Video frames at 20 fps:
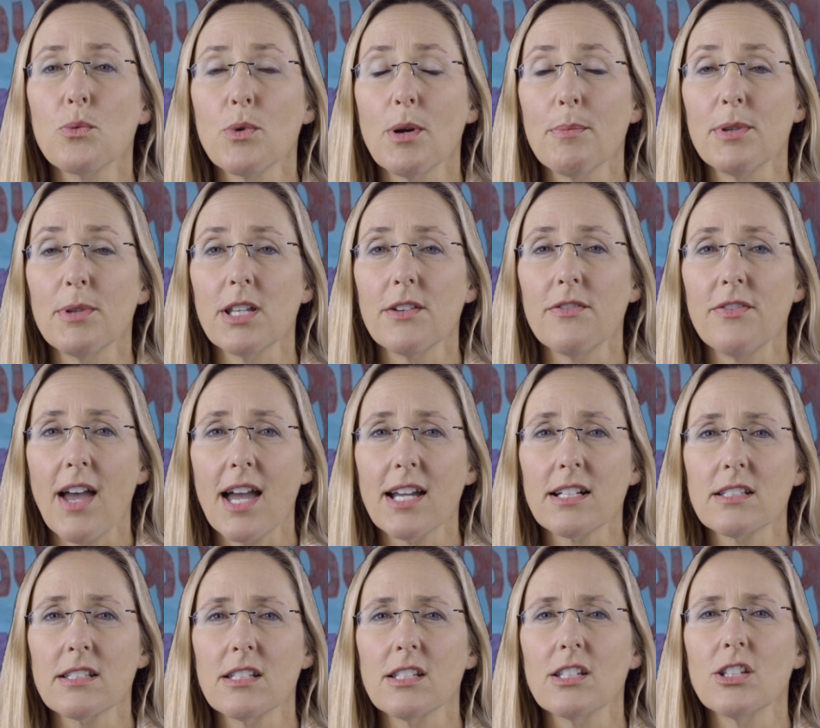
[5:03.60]
the ripple
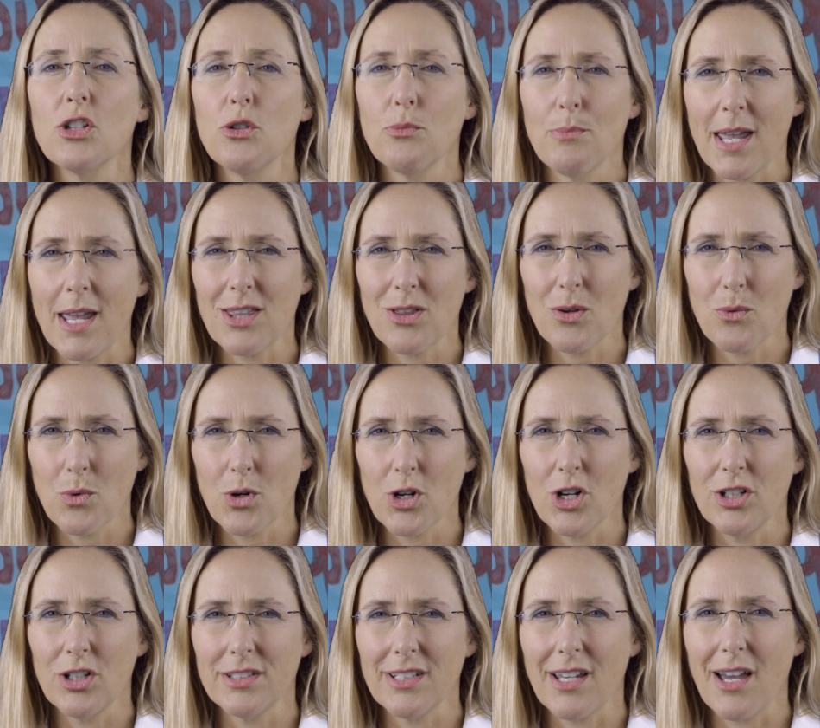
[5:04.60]
effect, you make the
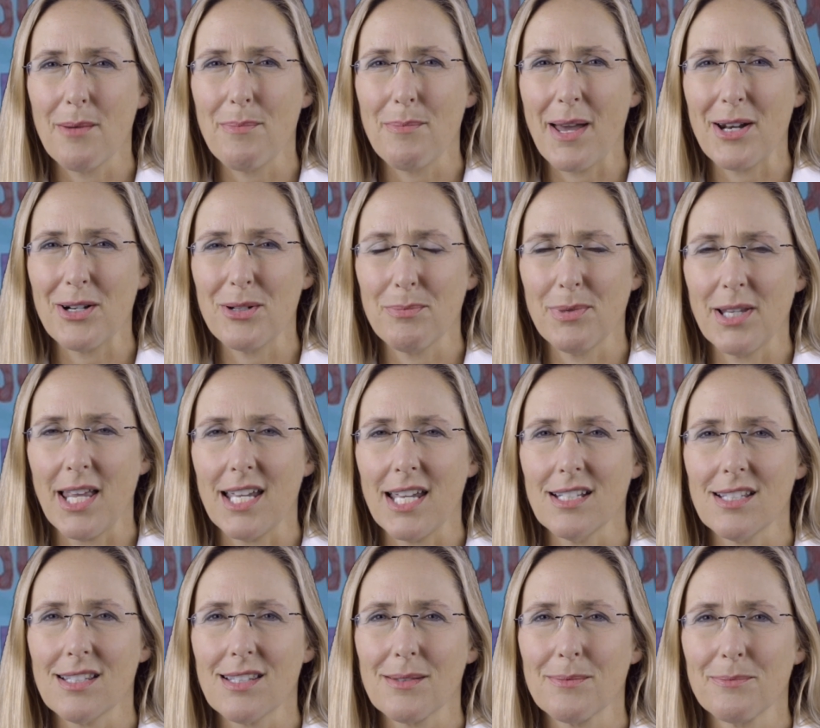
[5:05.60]
world a better
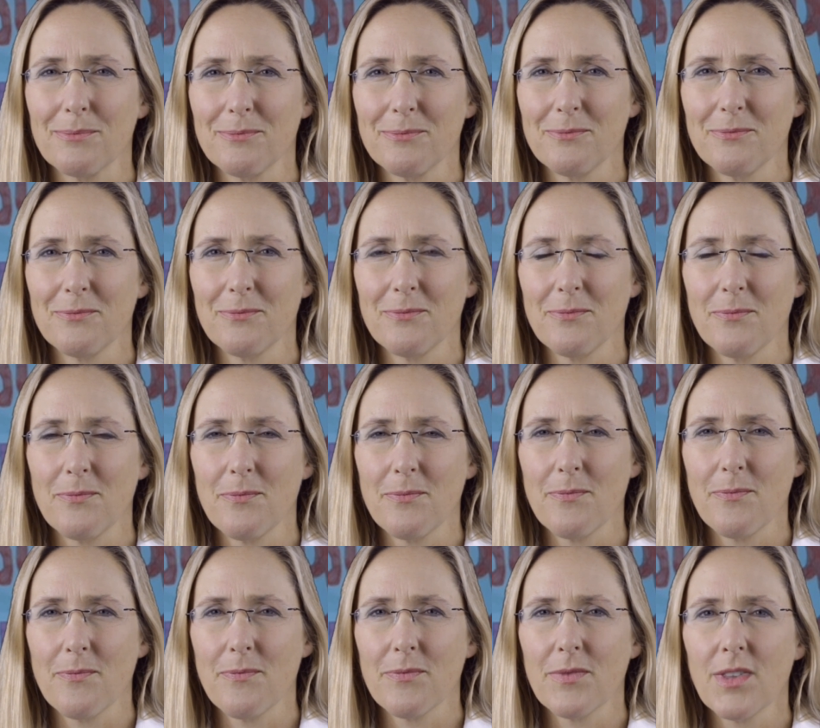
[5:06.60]
place.
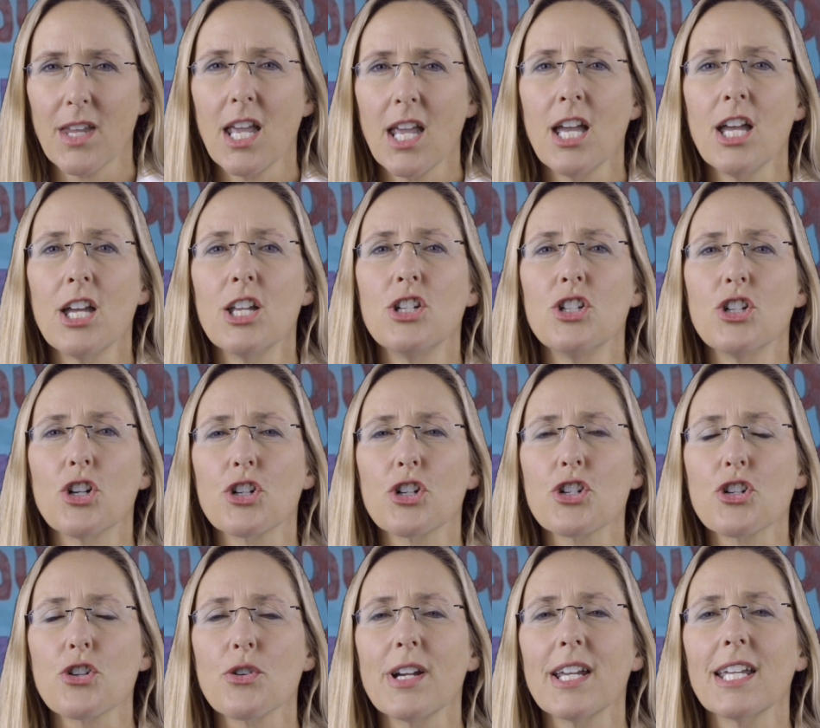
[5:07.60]

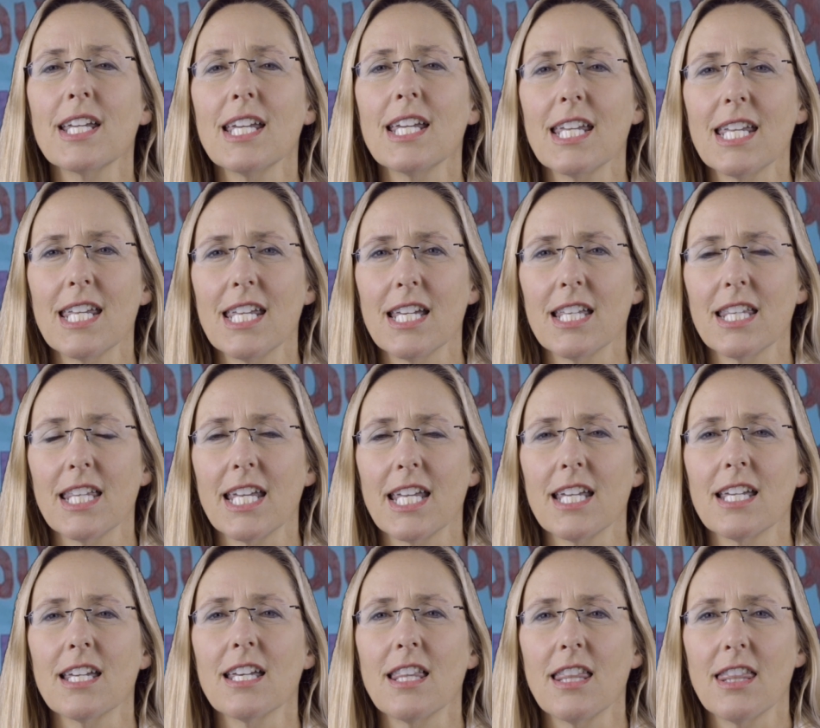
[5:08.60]
Nurturing,
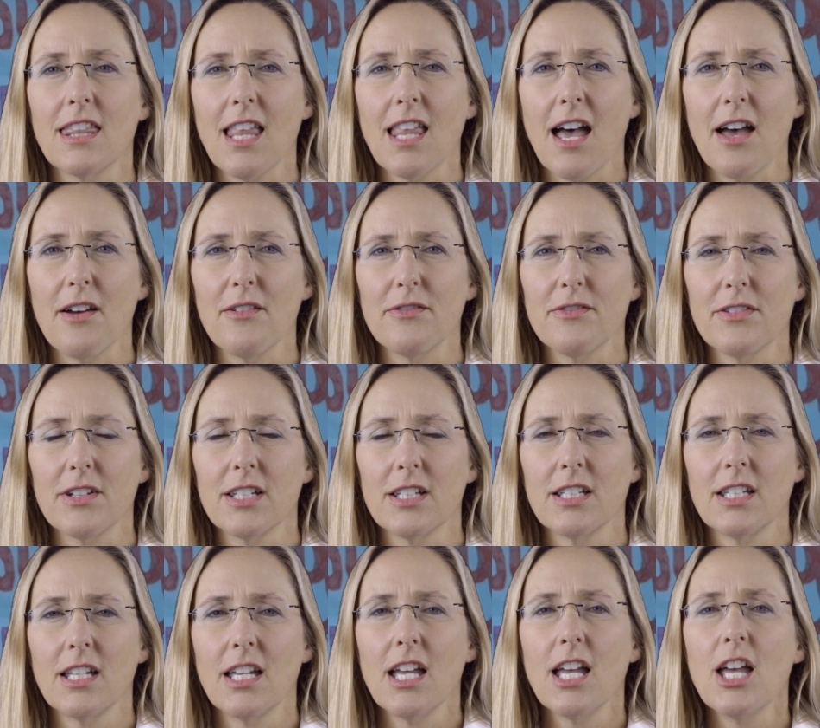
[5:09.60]
healing, love.
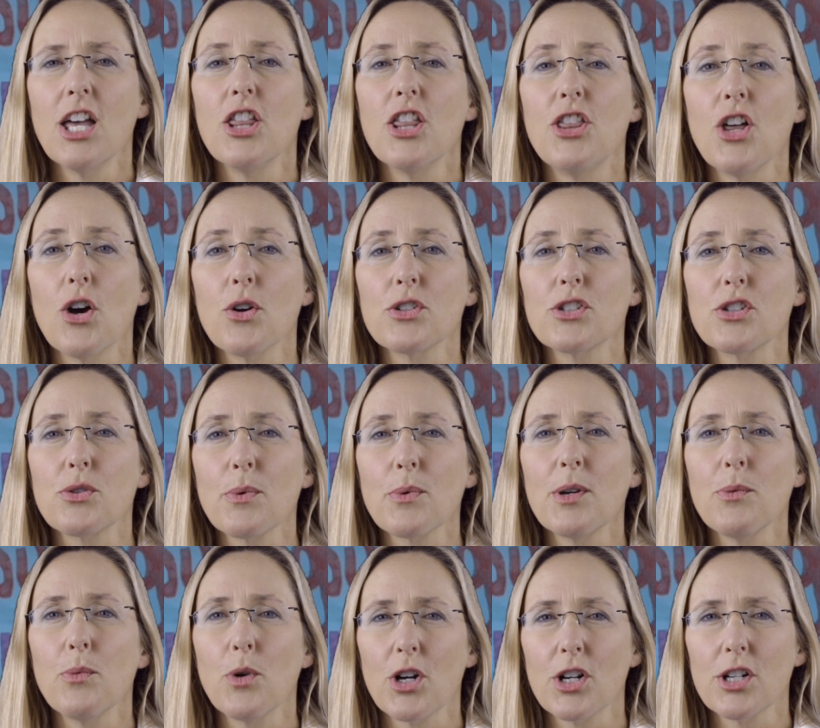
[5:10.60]
Those
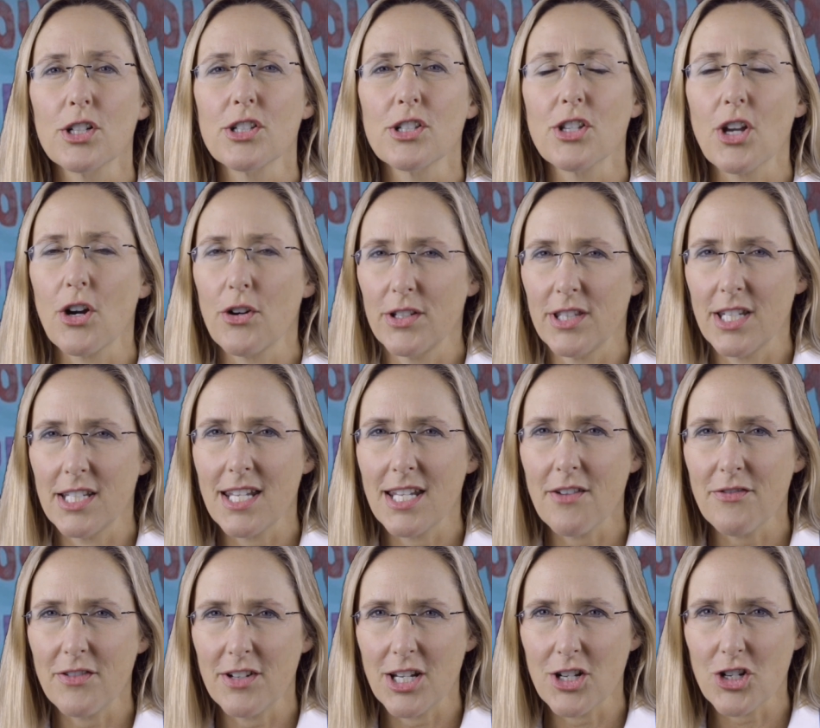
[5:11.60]
three words are in the
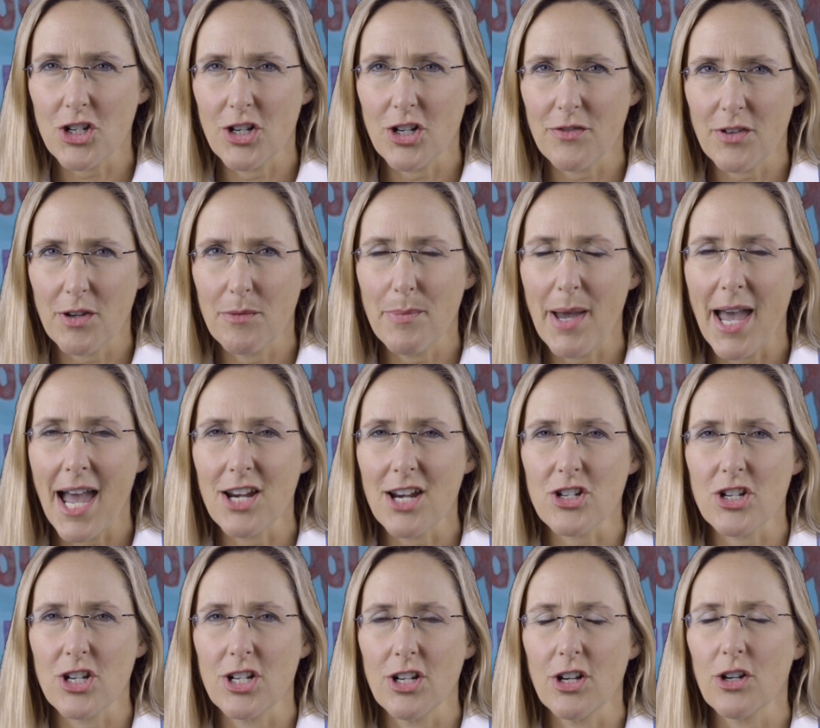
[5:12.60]
definition of
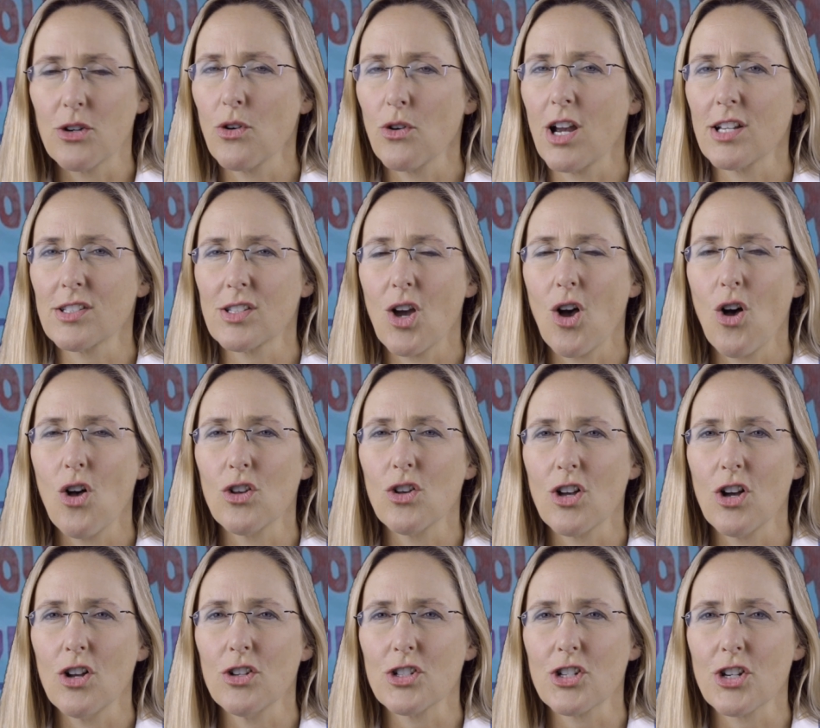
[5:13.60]
compassion across all
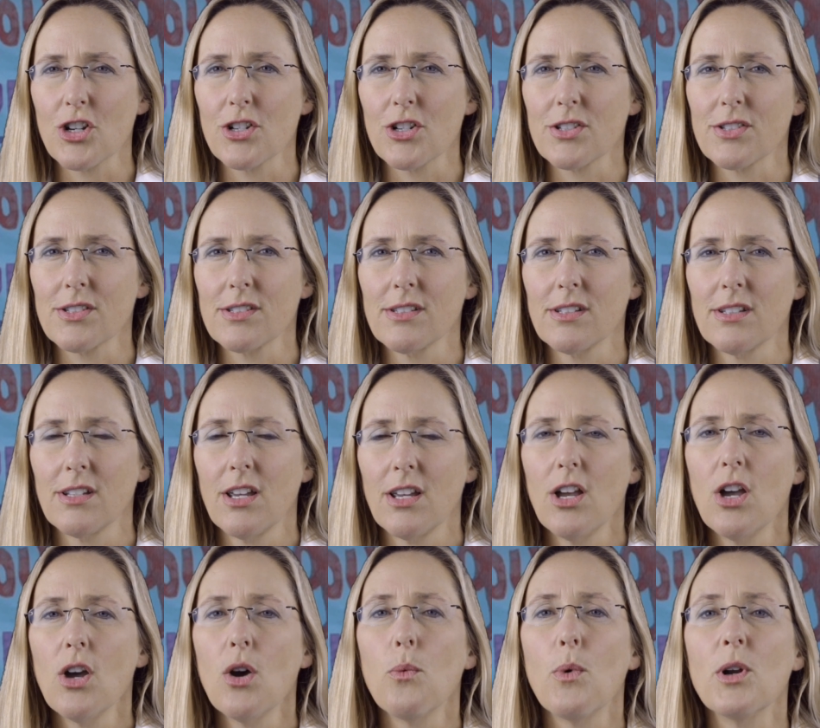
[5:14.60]
cultures.
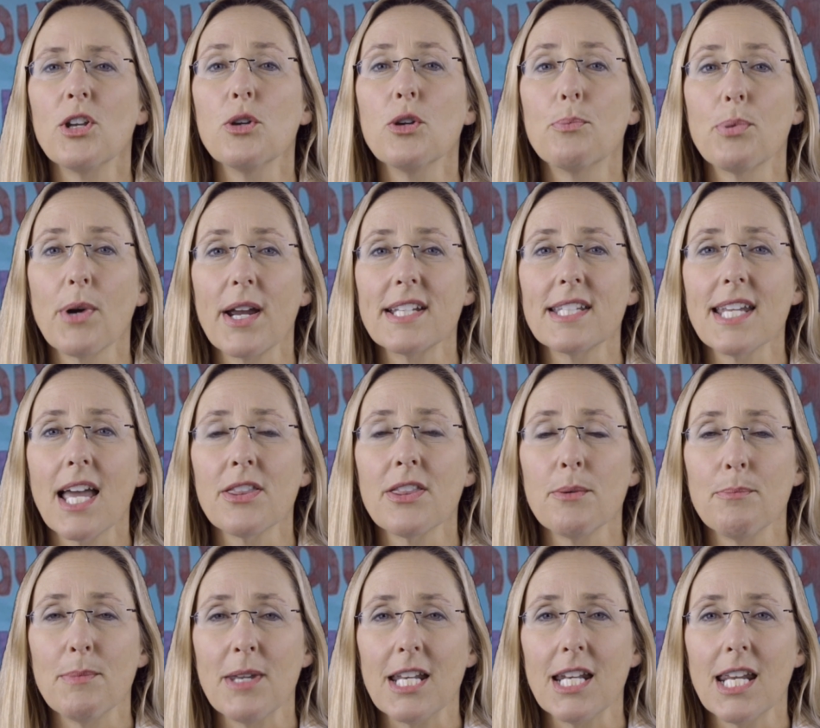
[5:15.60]
When you break down
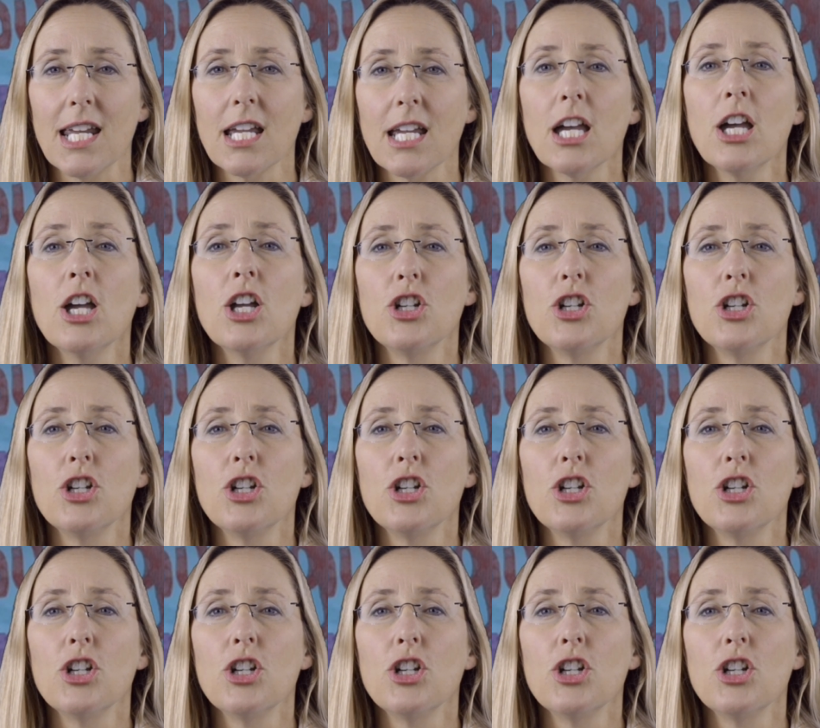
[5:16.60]
the meaning,